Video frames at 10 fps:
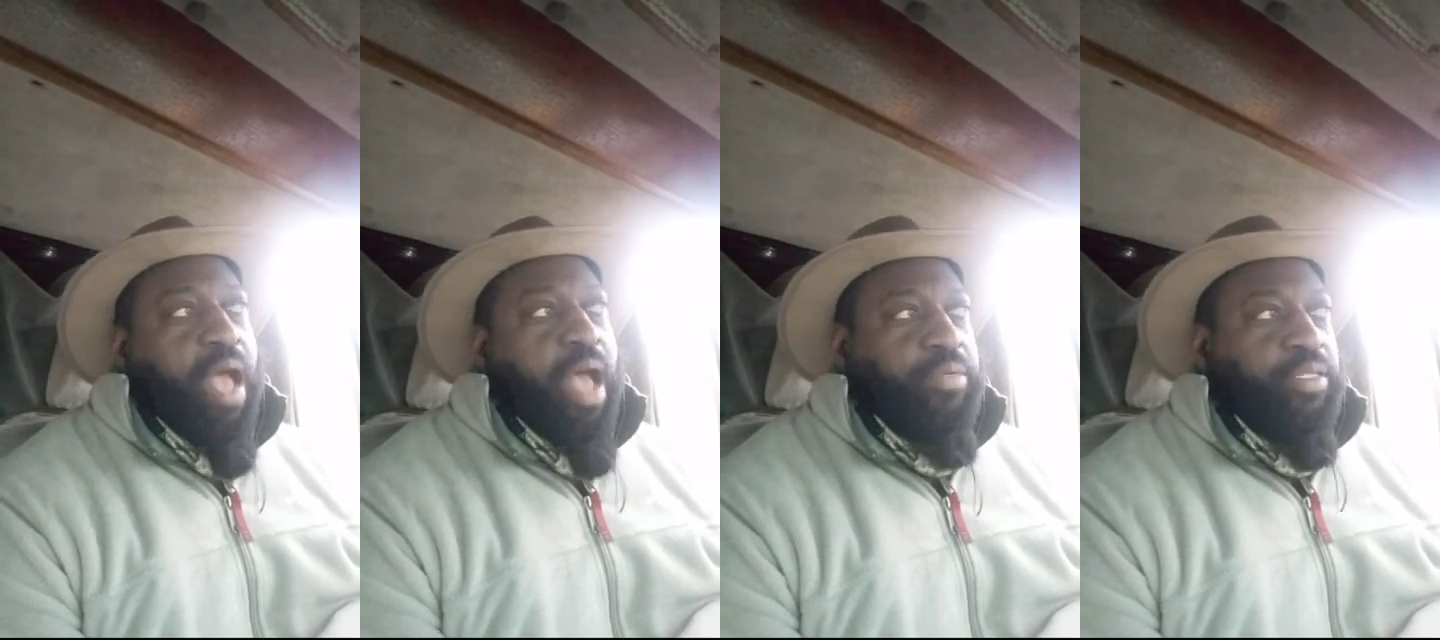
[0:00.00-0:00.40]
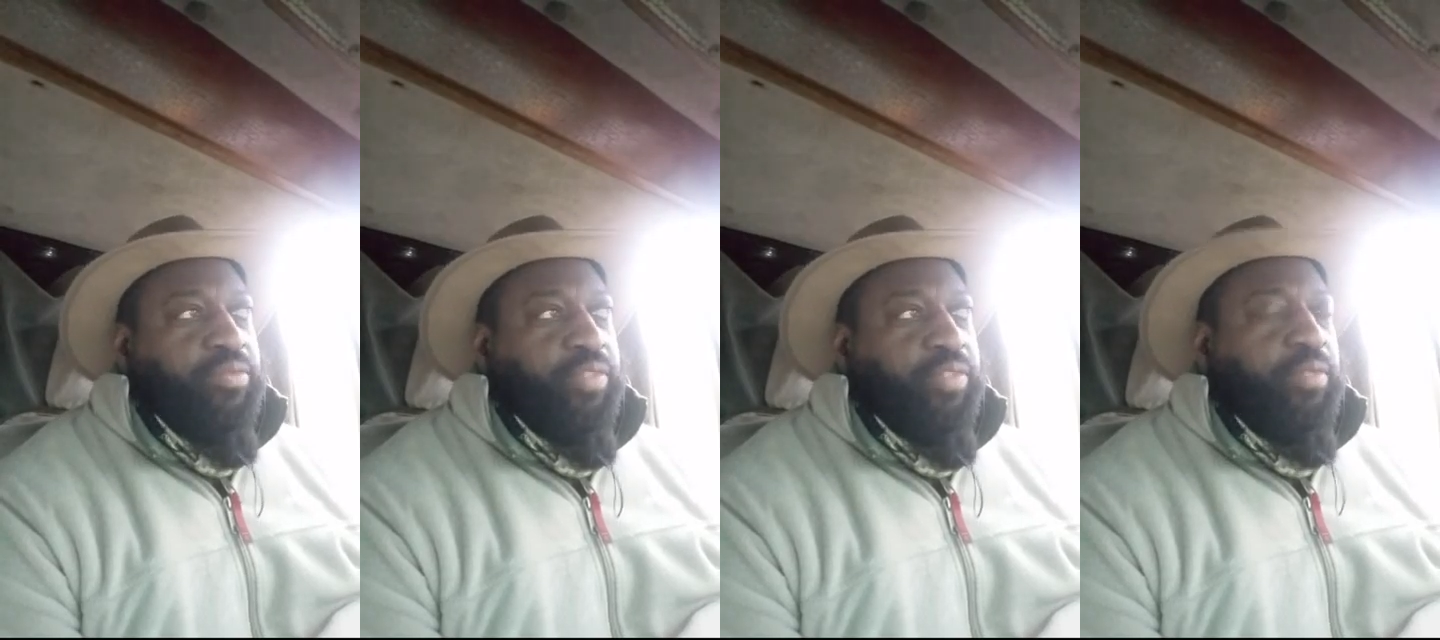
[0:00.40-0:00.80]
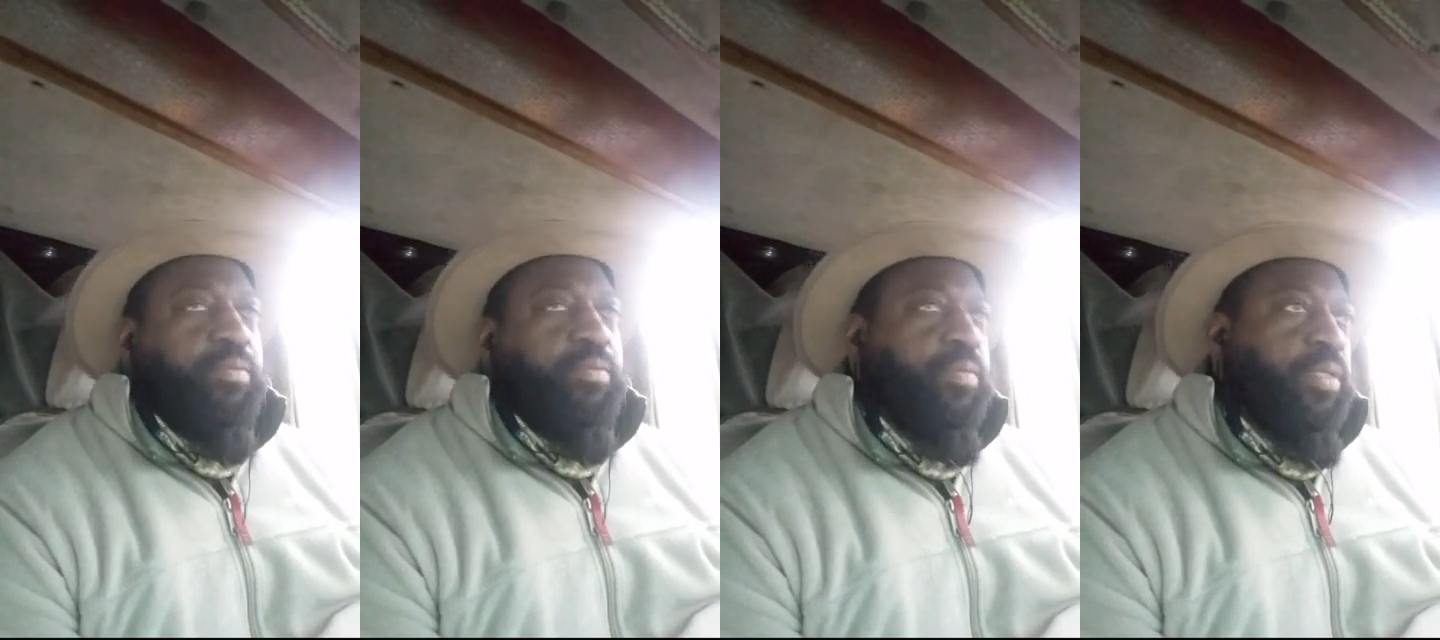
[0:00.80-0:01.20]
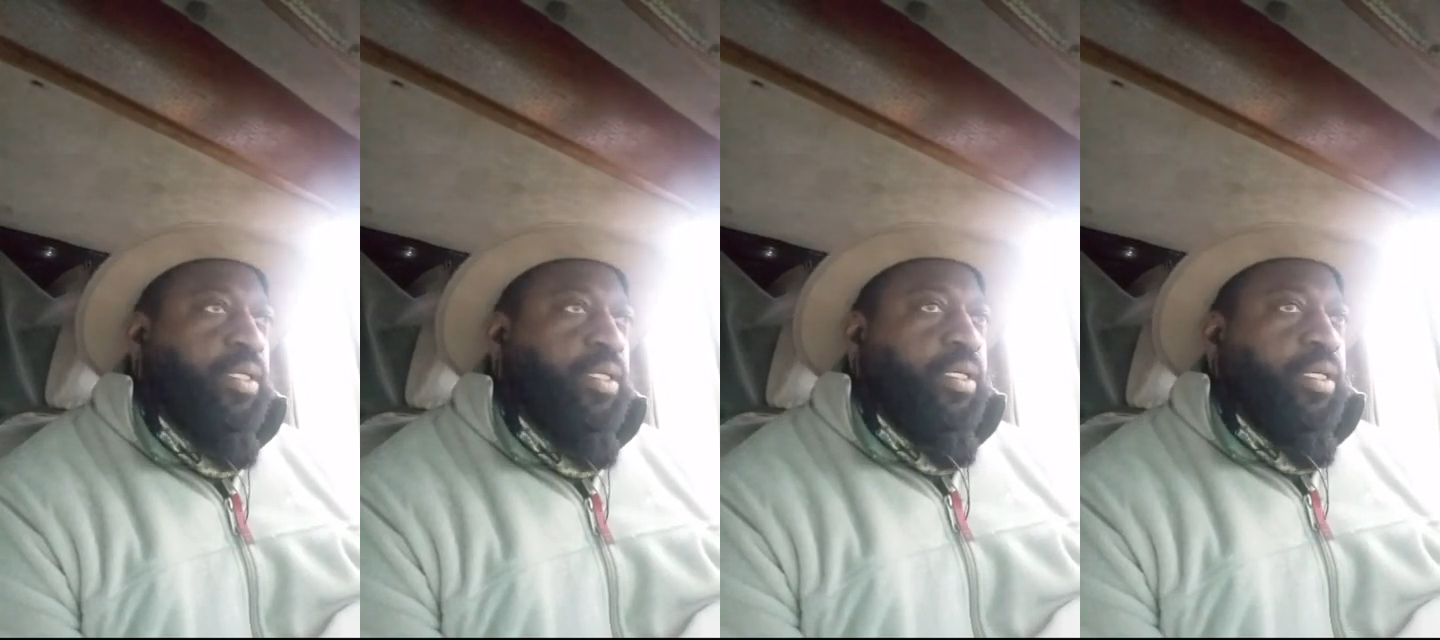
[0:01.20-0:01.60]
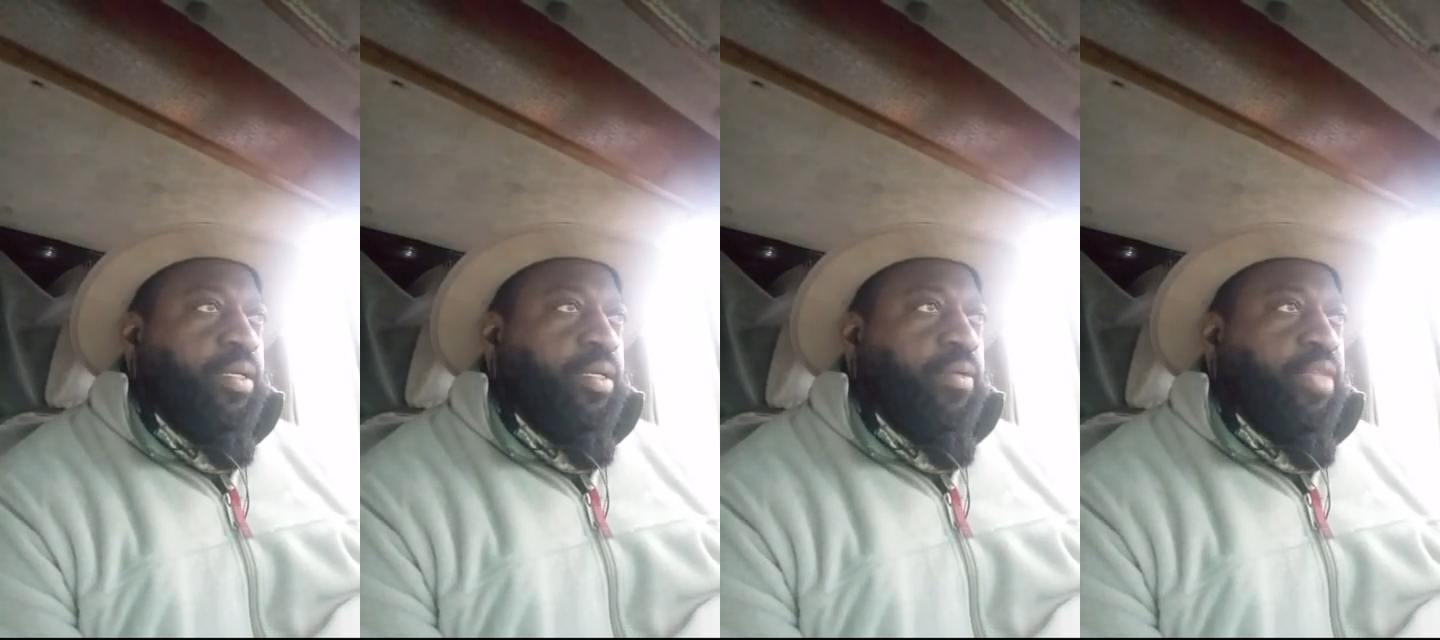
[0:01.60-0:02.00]
Hopkinsville.
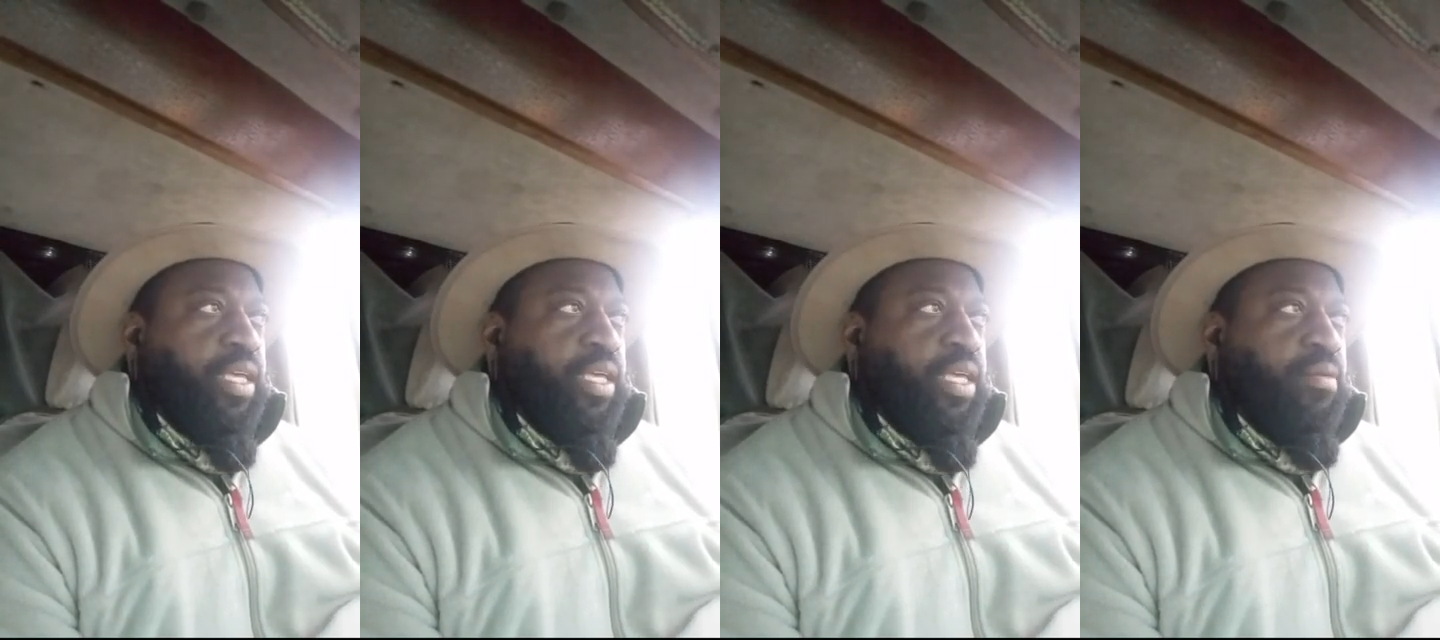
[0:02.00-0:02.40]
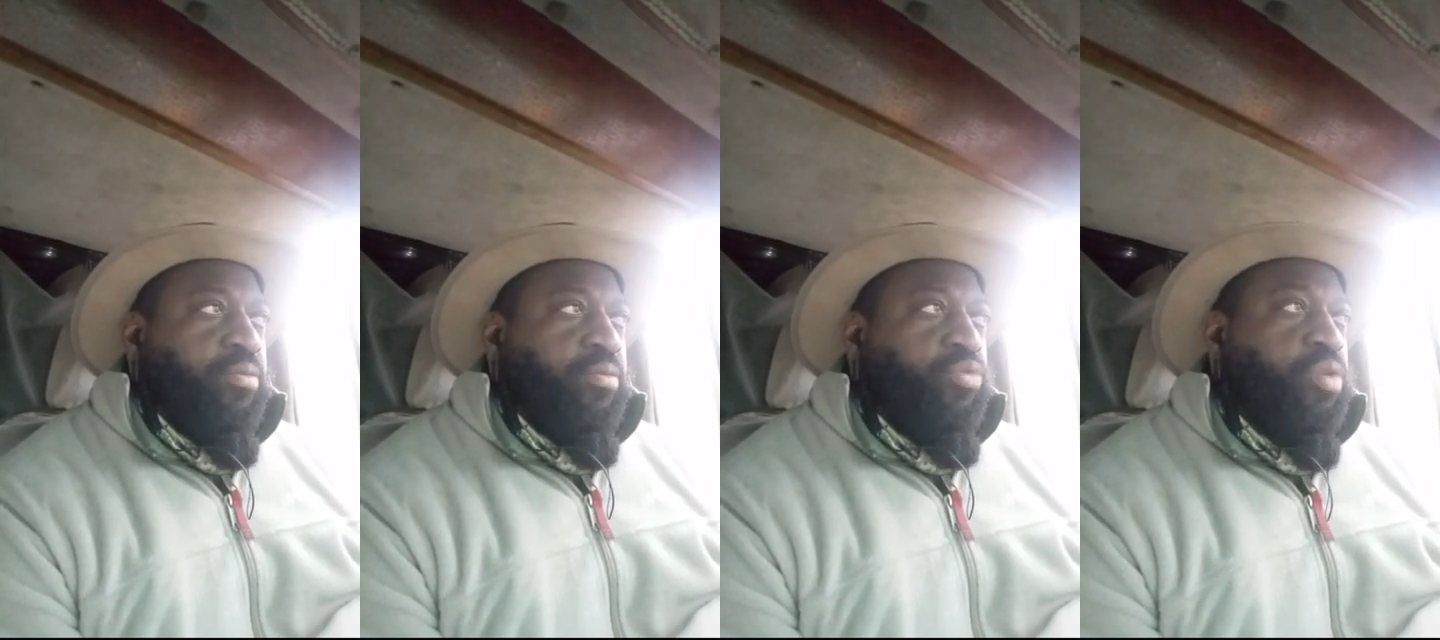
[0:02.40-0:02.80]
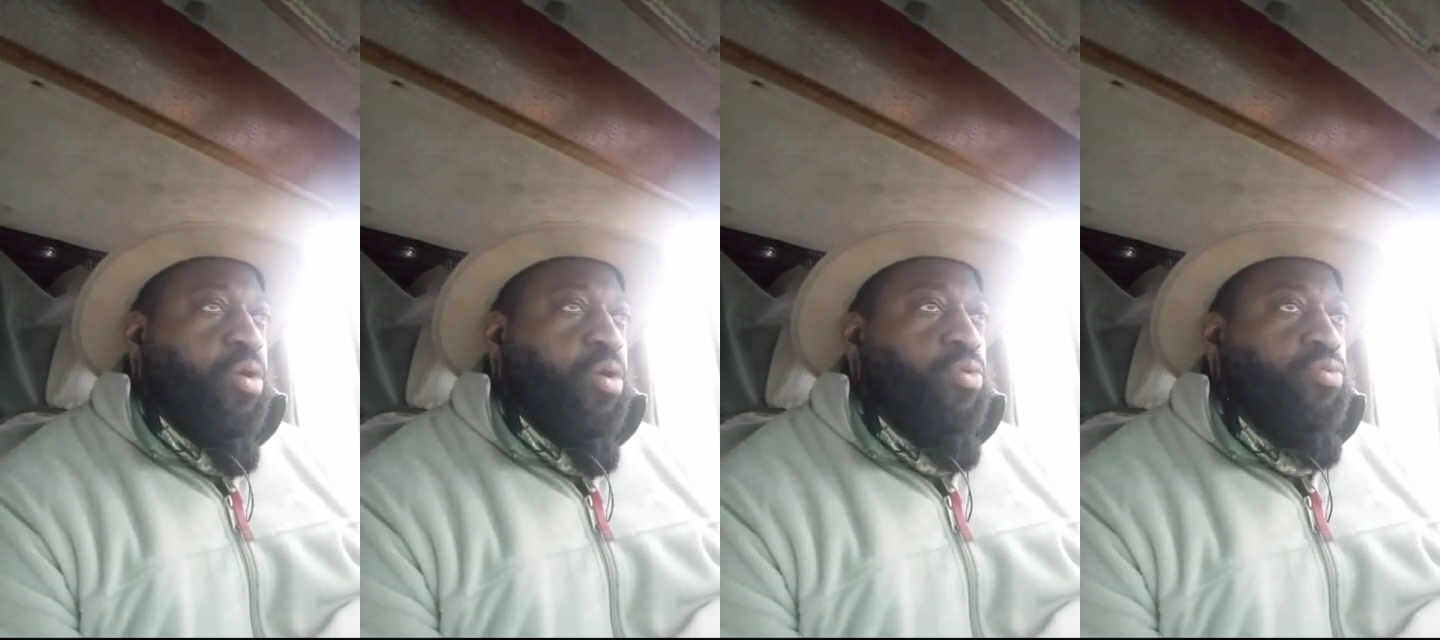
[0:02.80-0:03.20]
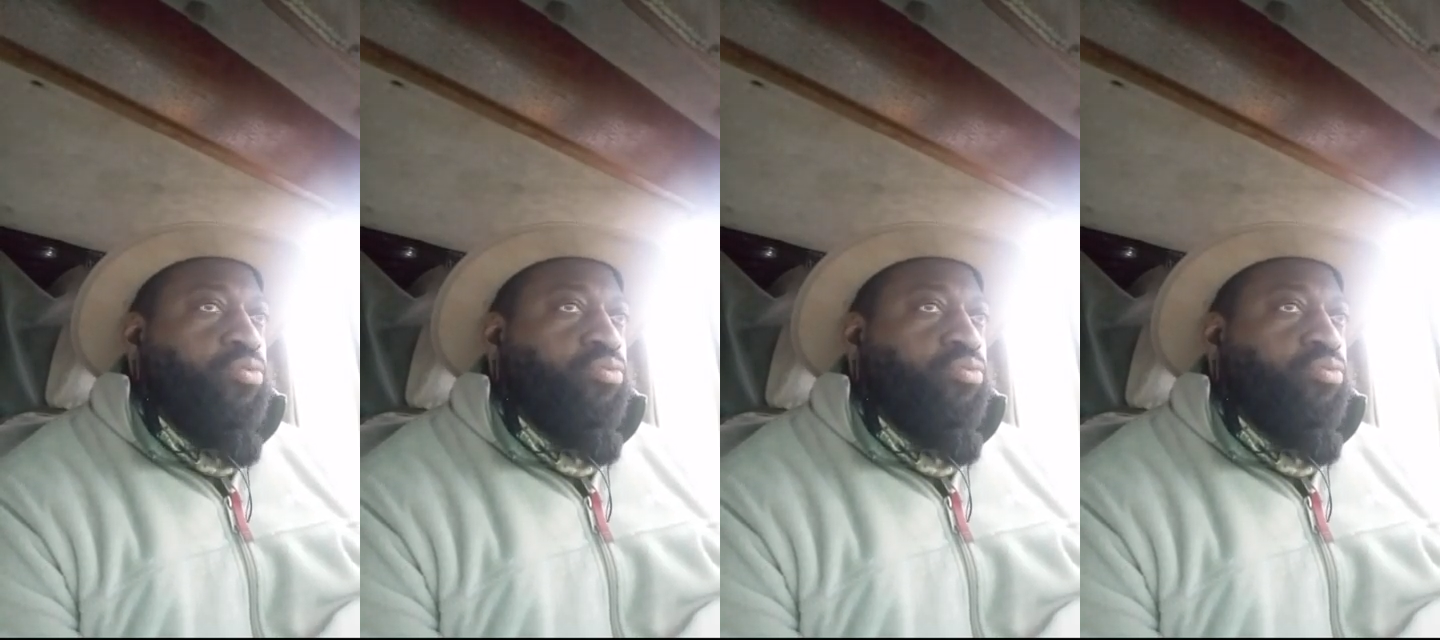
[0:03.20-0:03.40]
They get snow.